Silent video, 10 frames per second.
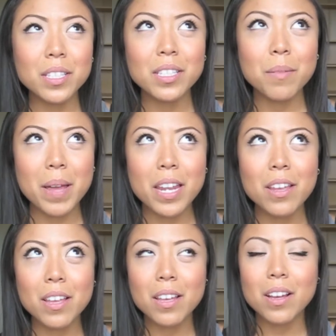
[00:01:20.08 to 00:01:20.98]

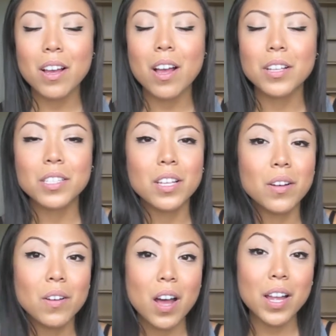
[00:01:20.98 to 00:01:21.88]
debating
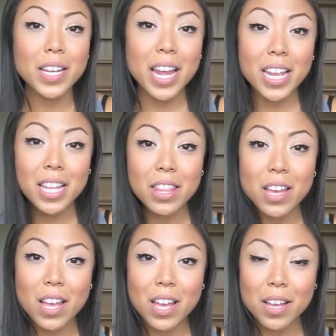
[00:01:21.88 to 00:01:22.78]
also on getting
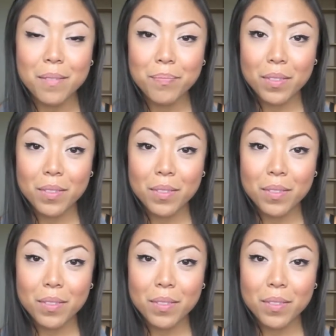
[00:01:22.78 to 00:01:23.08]
the